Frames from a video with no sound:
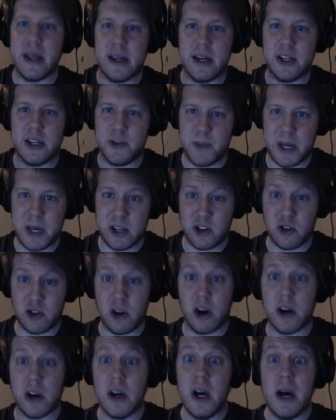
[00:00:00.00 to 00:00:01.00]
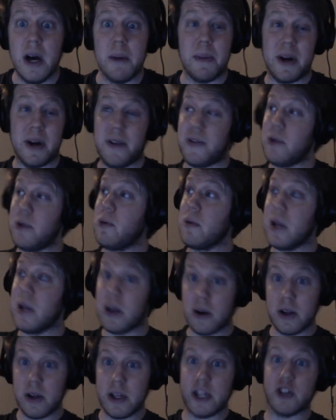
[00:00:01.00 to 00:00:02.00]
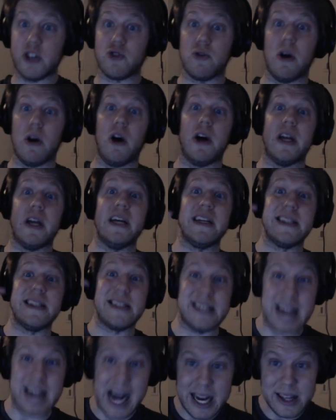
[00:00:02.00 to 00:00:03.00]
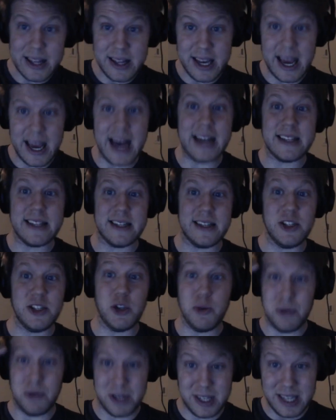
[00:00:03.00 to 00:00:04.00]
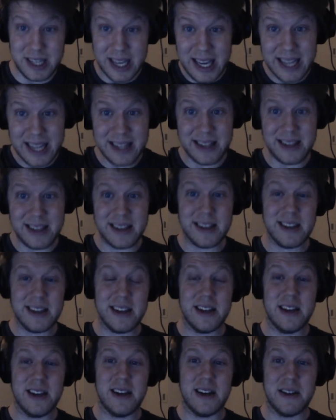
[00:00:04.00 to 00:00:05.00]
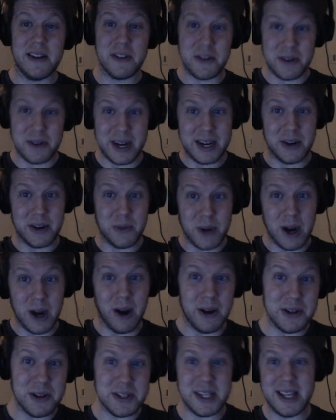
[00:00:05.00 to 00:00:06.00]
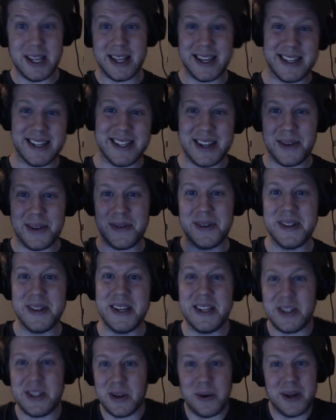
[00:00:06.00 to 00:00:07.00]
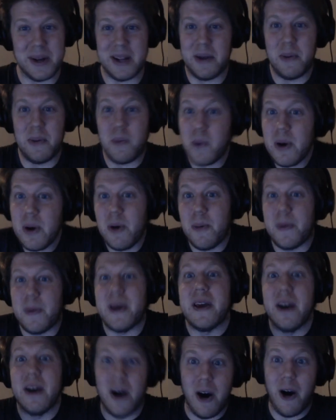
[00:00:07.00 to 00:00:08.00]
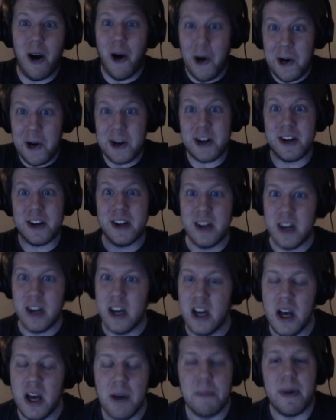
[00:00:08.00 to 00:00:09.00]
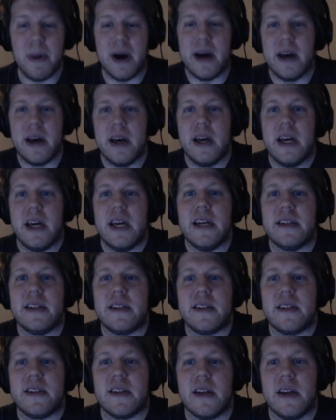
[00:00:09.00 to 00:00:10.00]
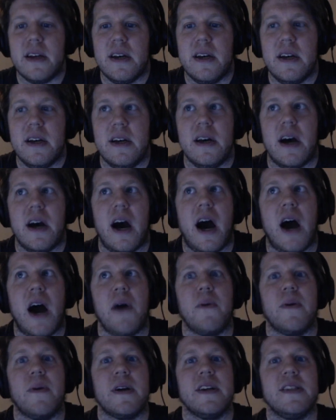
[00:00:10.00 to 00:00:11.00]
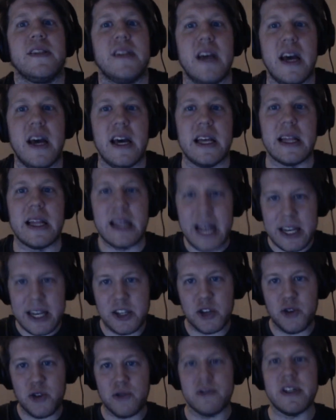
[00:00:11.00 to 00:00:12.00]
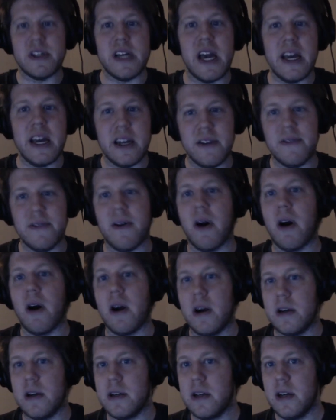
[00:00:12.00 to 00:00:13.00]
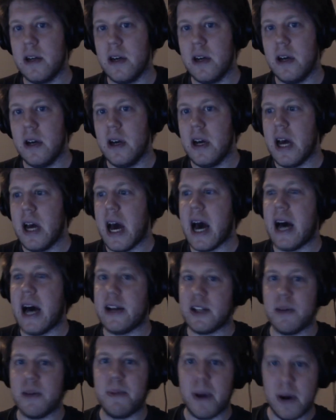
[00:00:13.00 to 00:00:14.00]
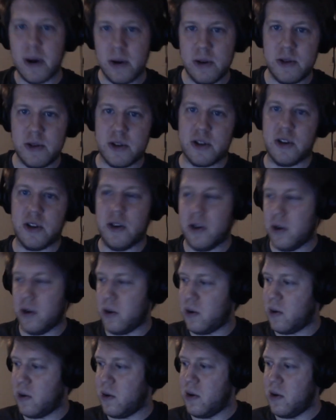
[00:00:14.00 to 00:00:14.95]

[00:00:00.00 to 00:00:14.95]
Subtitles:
it's being drawn. But if you literally draw exactly as you see it, granted, we all see things differently, so it will be art, but it's, I want to say, less creative art as opposed to